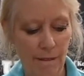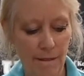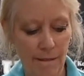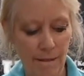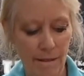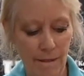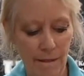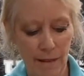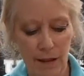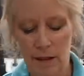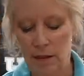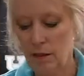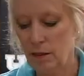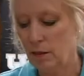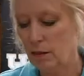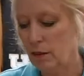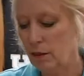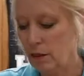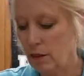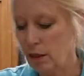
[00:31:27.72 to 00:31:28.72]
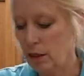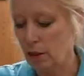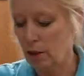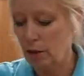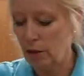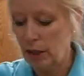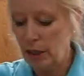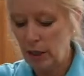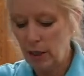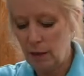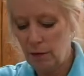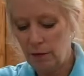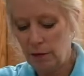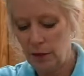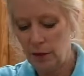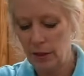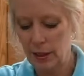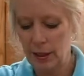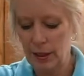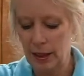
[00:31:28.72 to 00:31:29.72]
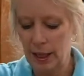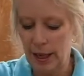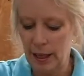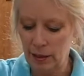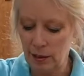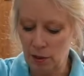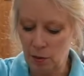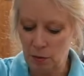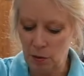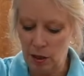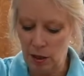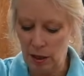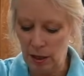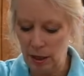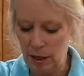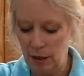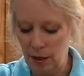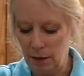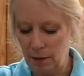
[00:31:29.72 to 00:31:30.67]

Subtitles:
I'm going to go ahead and fill this last one.